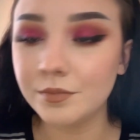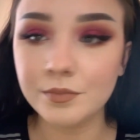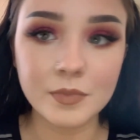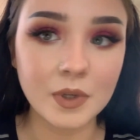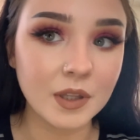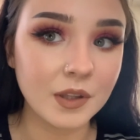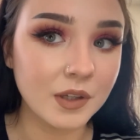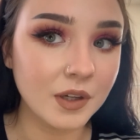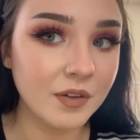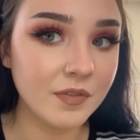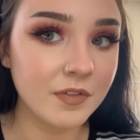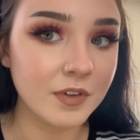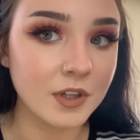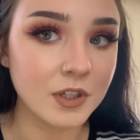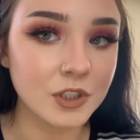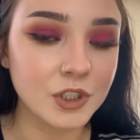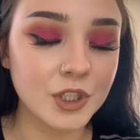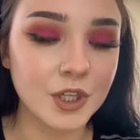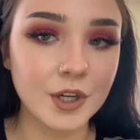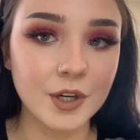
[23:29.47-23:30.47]
I think I'm
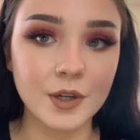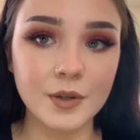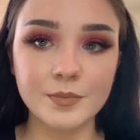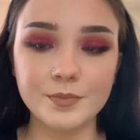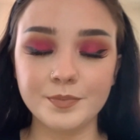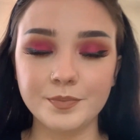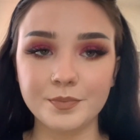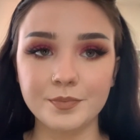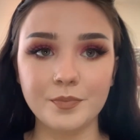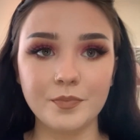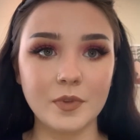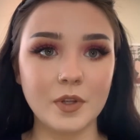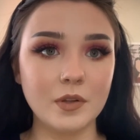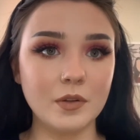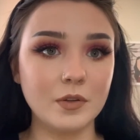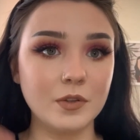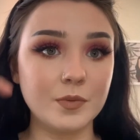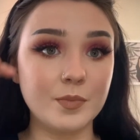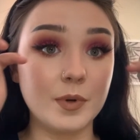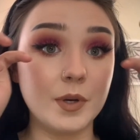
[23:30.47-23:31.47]
finished here.
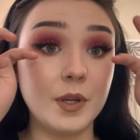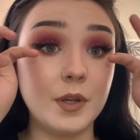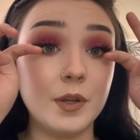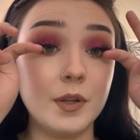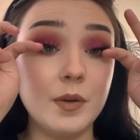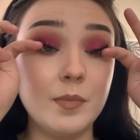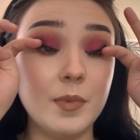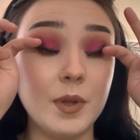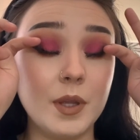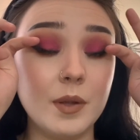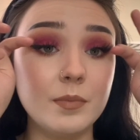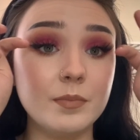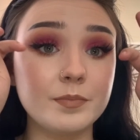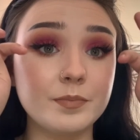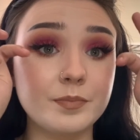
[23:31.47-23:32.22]
Looks pretty good to me.